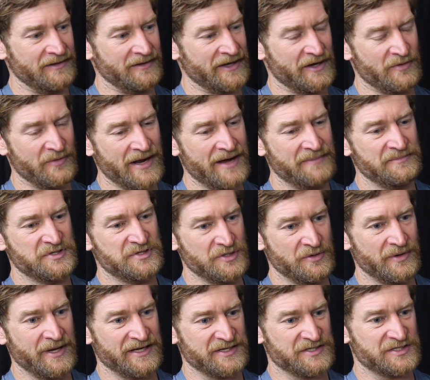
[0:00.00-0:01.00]
Like when I'm
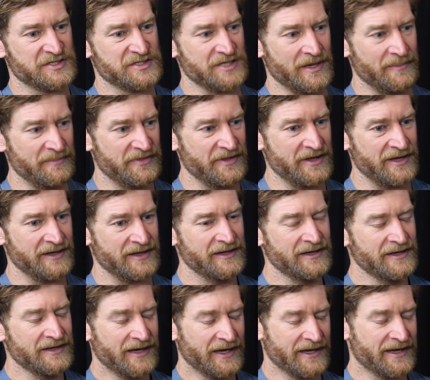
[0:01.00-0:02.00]
doing something,
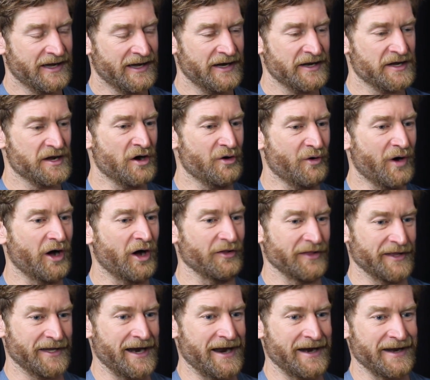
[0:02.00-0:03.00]
I kind of go all
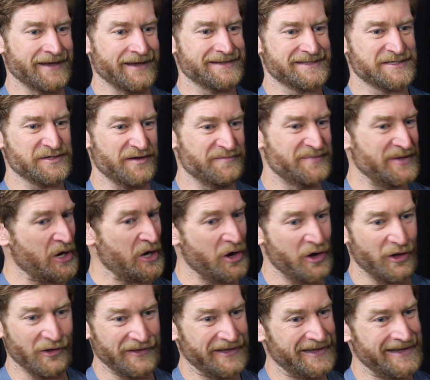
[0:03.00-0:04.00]
in on it. So I've been
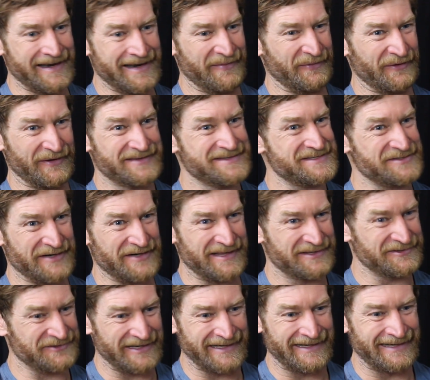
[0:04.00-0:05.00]
all in on the strength
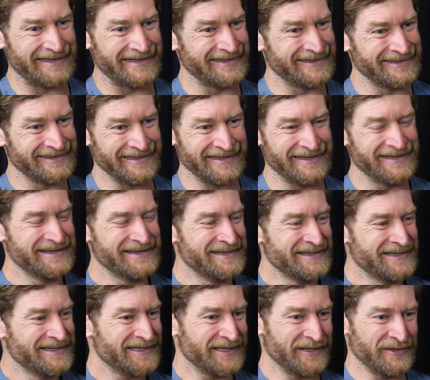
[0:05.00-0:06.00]
training and,
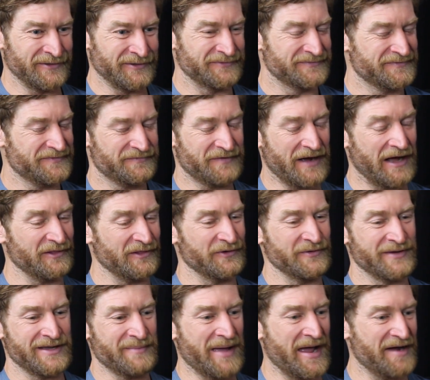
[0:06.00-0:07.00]
you know,
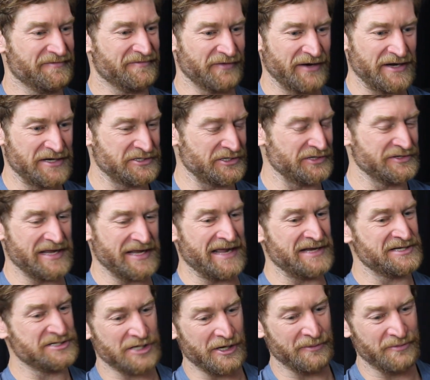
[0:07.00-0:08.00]
following Matt Frazier's
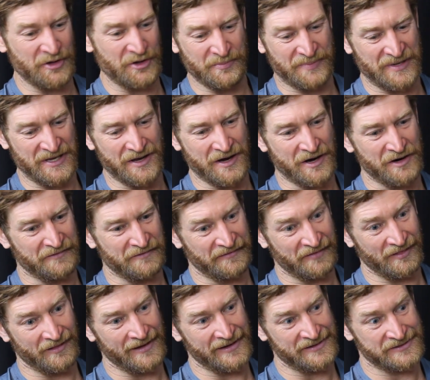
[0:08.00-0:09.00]
HWPO for
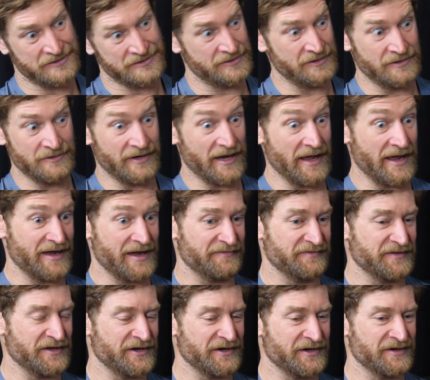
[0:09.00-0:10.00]
the last two and a half
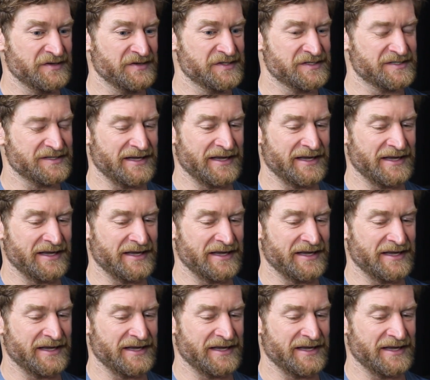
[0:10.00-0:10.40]
years.